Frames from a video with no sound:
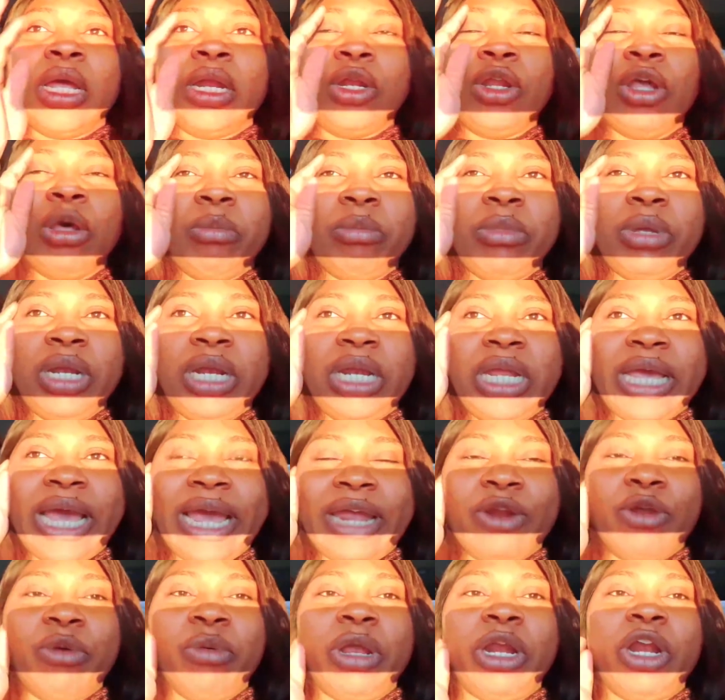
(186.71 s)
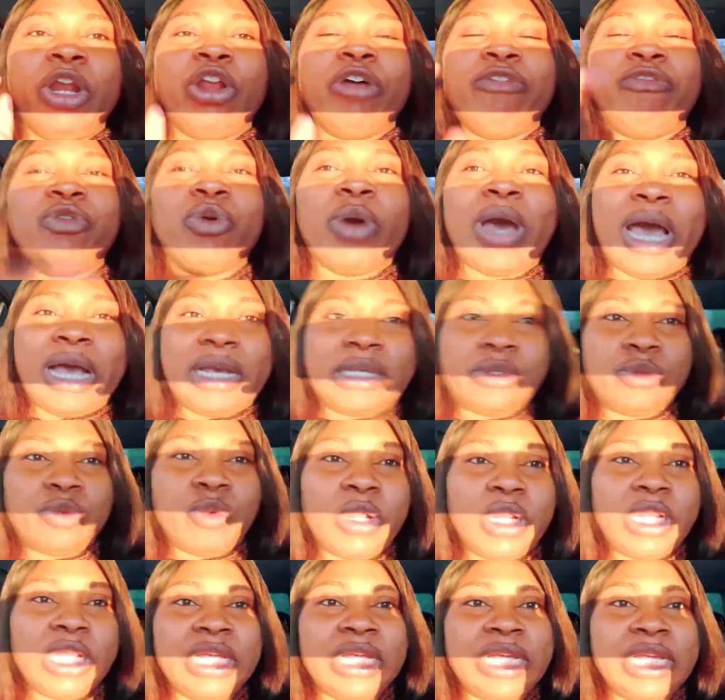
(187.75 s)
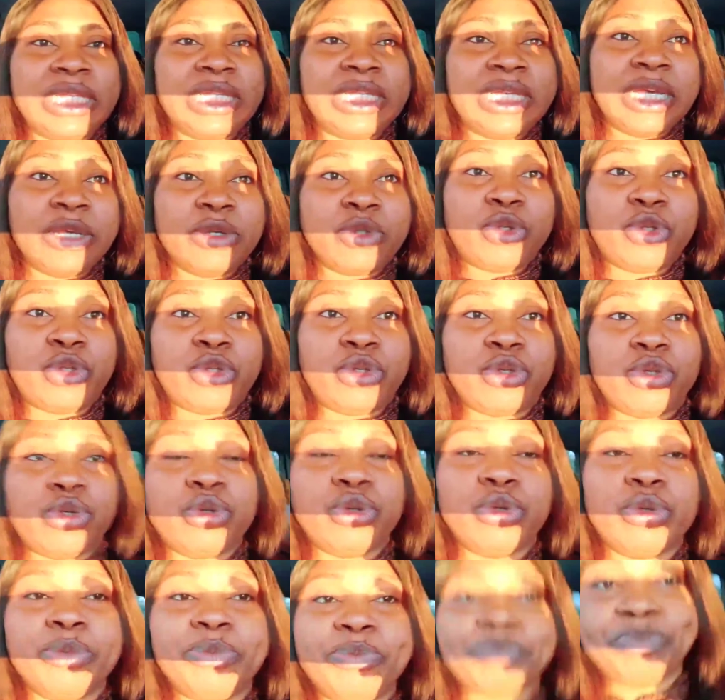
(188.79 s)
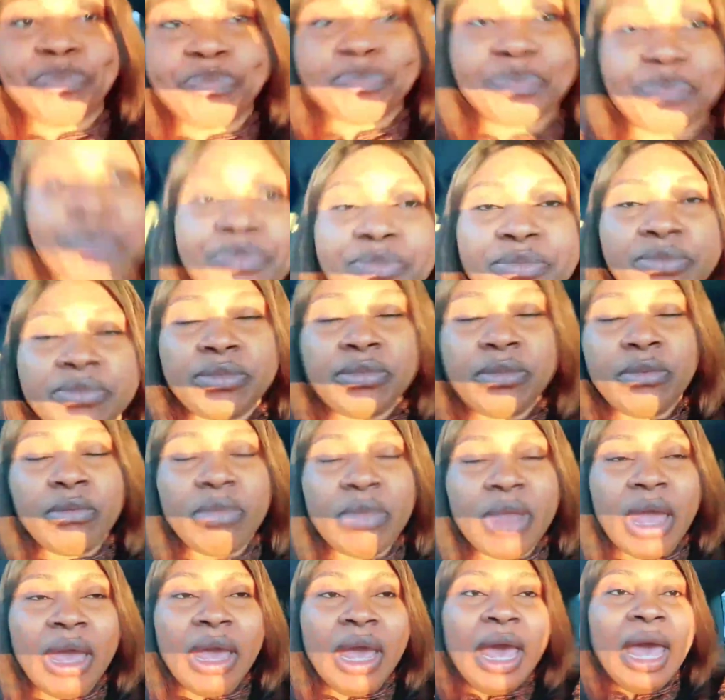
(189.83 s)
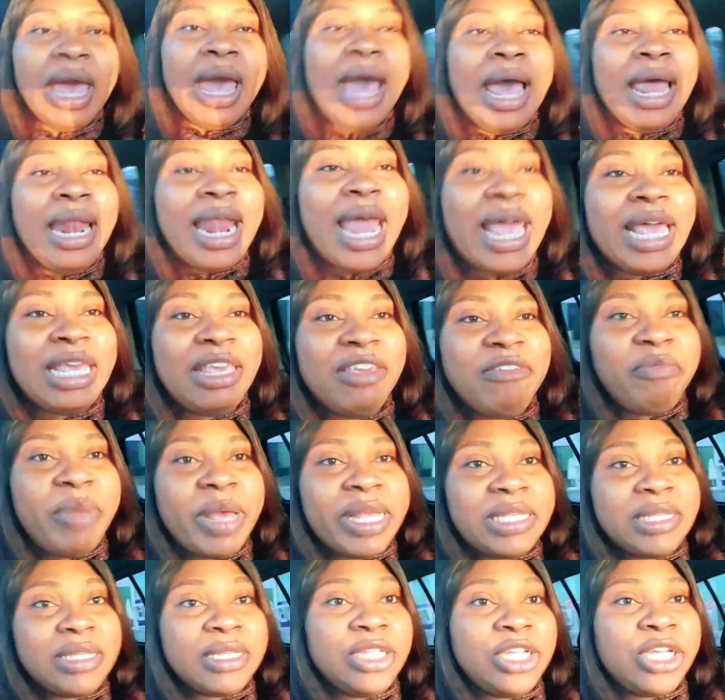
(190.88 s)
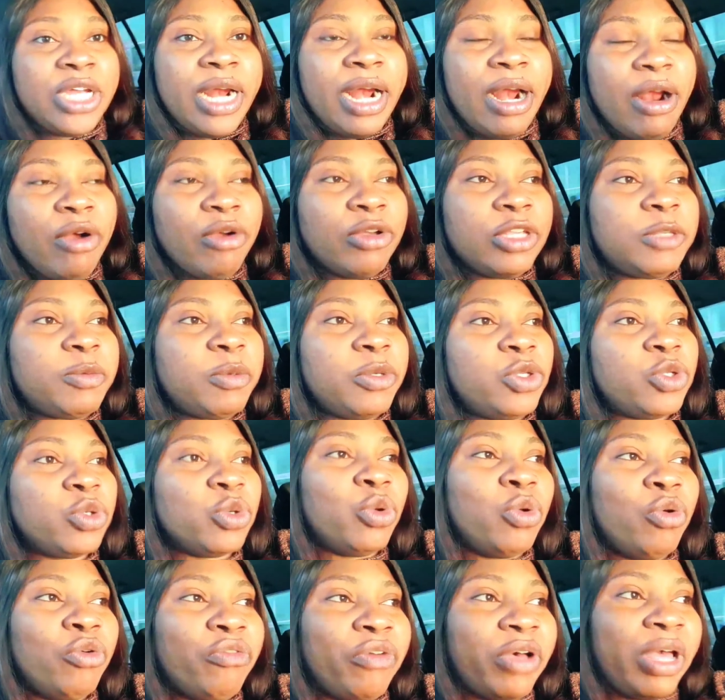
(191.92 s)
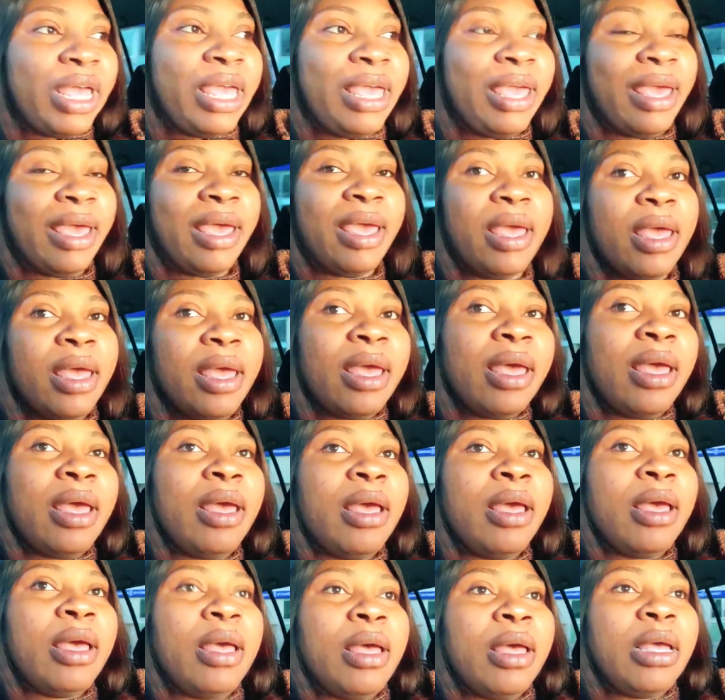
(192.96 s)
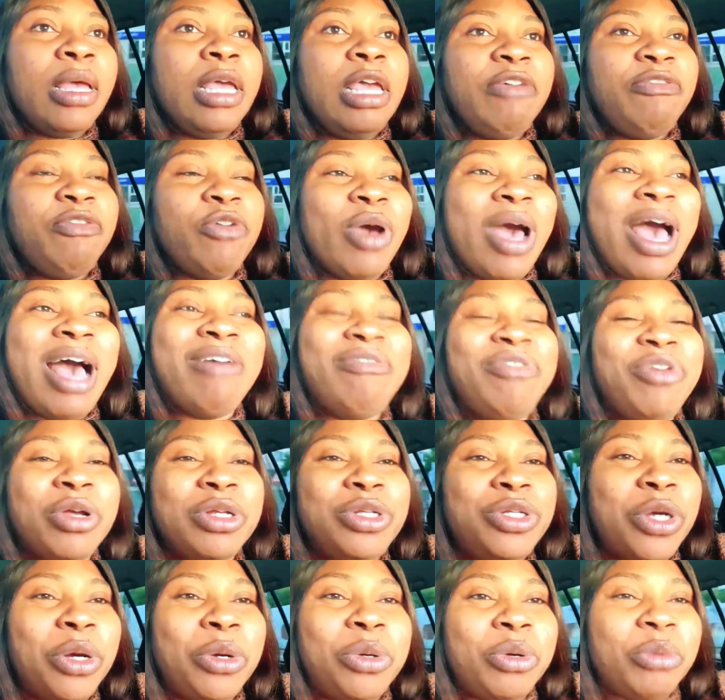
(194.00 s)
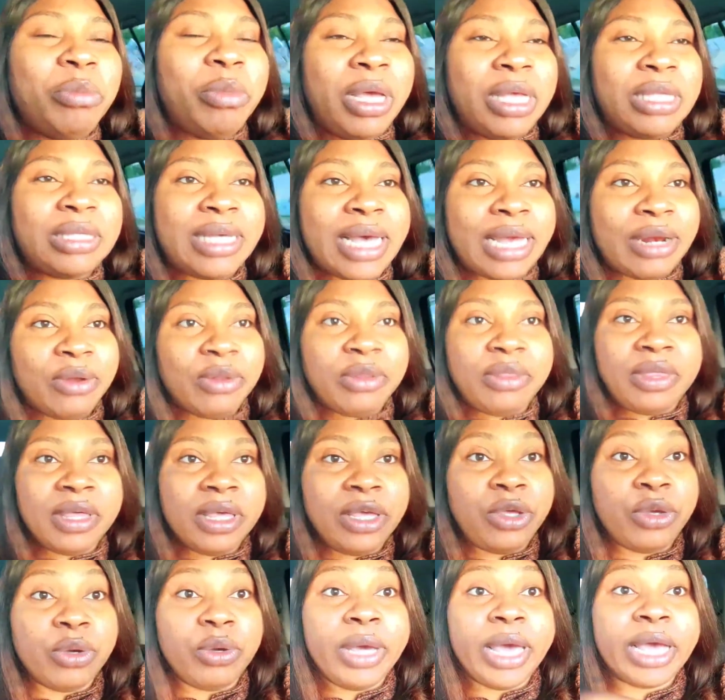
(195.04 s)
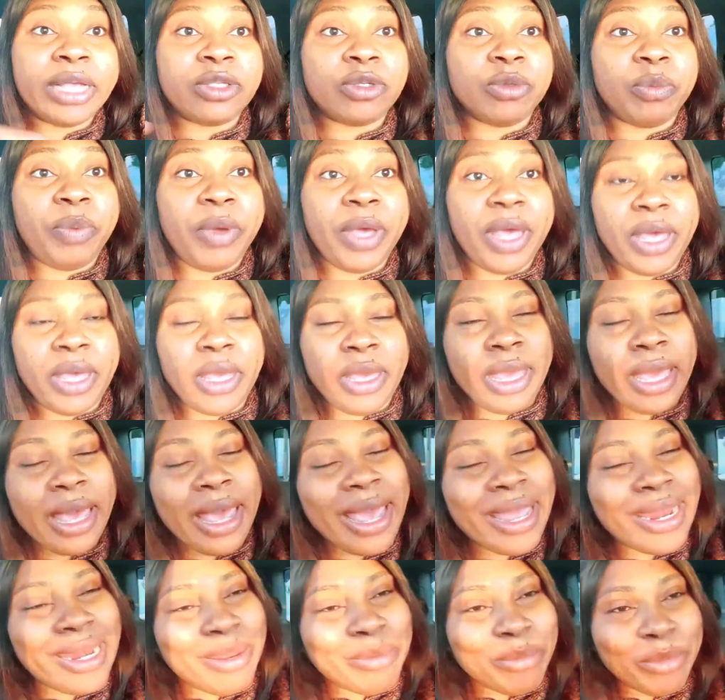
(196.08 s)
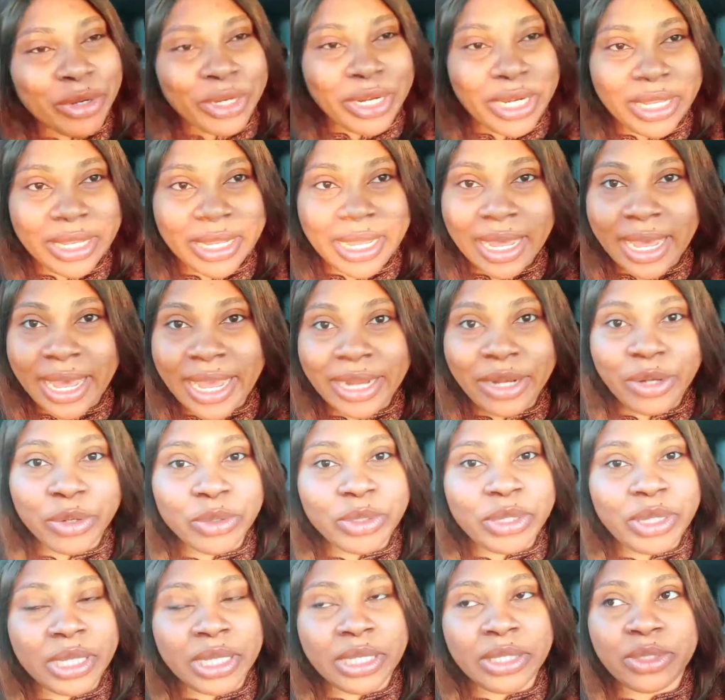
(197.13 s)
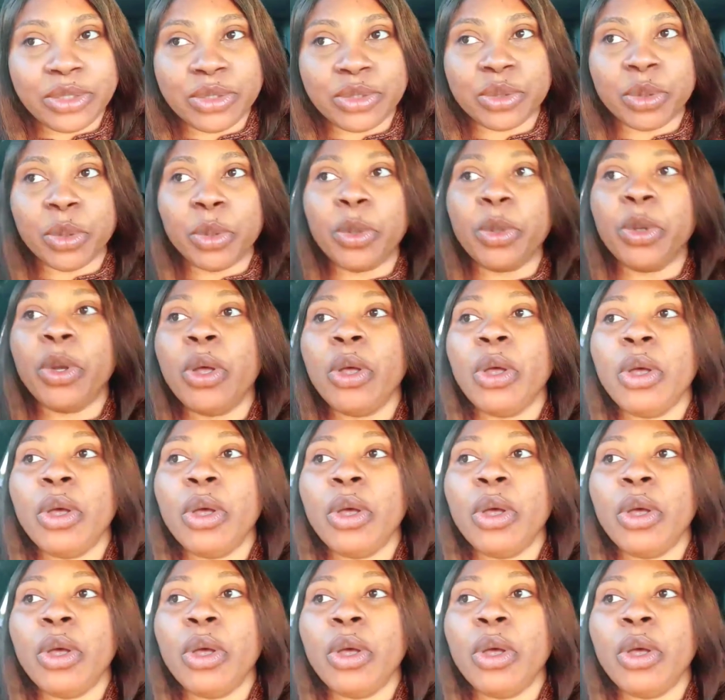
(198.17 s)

Normally, I know a lot of you ask what it entails to like give birth in the General Hospital over here. If you have your documents, I don't think you get to pay any money. I don't think so.